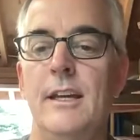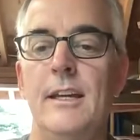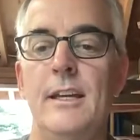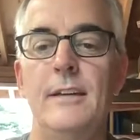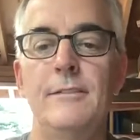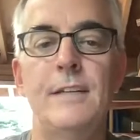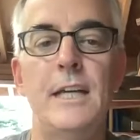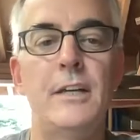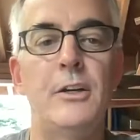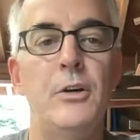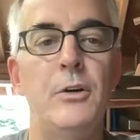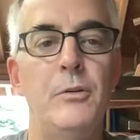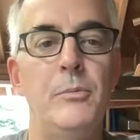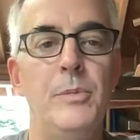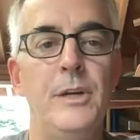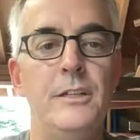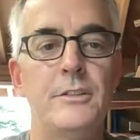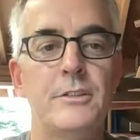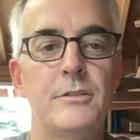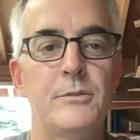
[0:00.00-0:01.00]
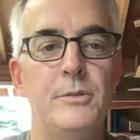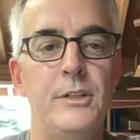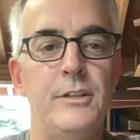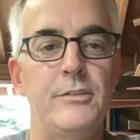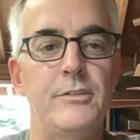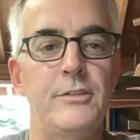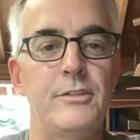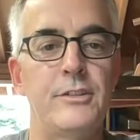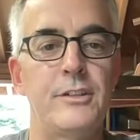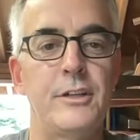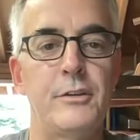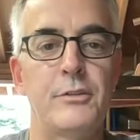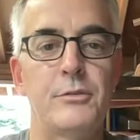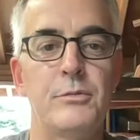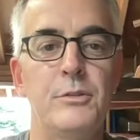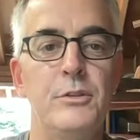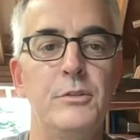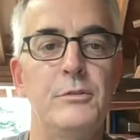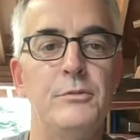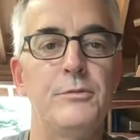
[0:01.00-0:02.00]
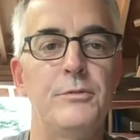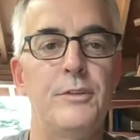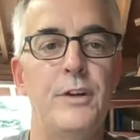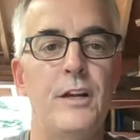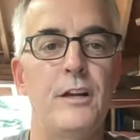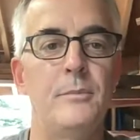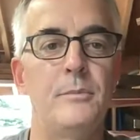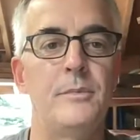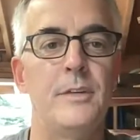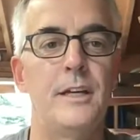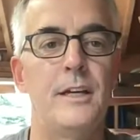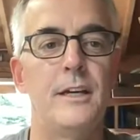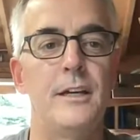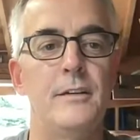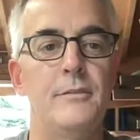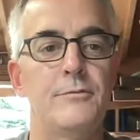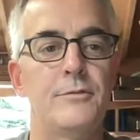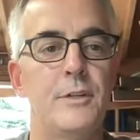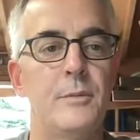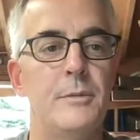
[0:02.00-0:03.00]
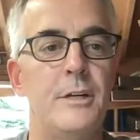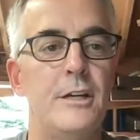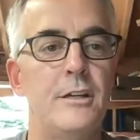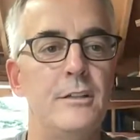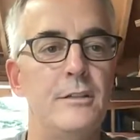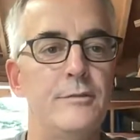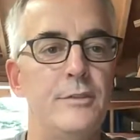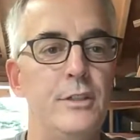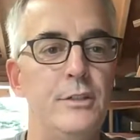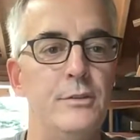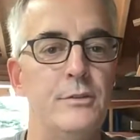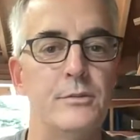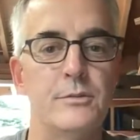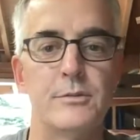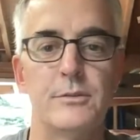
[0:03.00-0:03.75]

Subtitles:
And I've got a whole bunch of questions to go through from all of you.